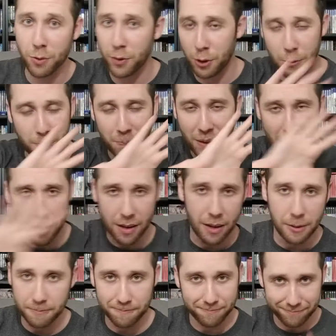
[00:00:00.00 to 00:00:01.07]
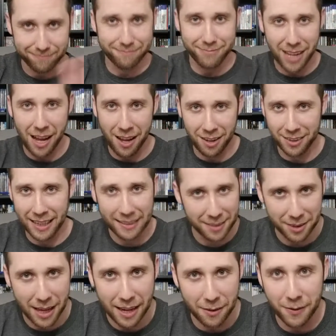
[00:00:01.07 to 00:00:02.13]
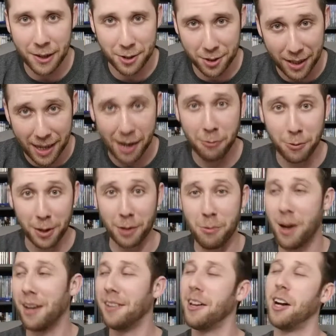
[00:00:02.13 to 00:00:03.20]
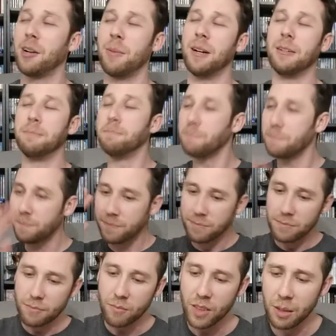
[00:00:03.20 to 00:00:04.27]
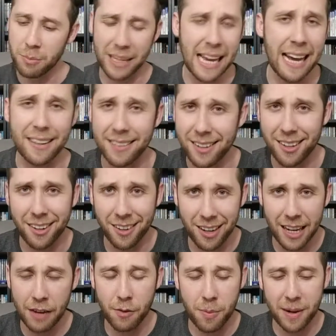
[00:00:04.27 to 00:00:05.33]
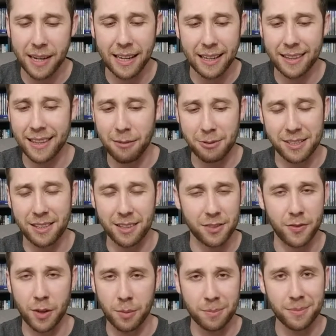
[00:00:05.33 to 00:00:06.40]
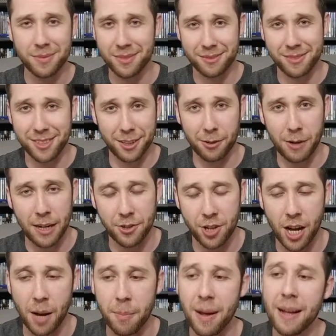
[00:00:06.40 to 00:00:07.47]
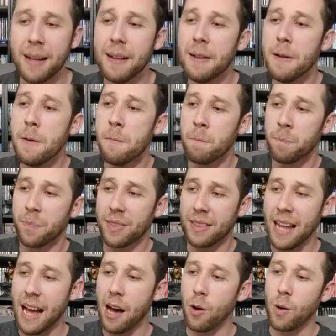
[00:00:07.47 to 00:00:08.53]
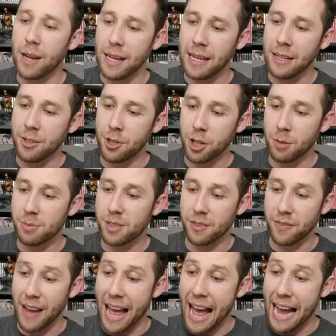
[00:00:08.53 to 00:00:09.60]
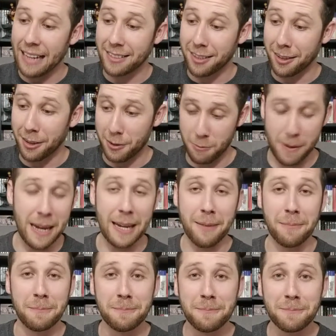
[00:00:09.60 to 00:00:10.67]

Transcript: review. I'll get to that eventually, and I really want to talk about it. But yeah, everybody that was in this film did a great job. Now, in terms of Act 3,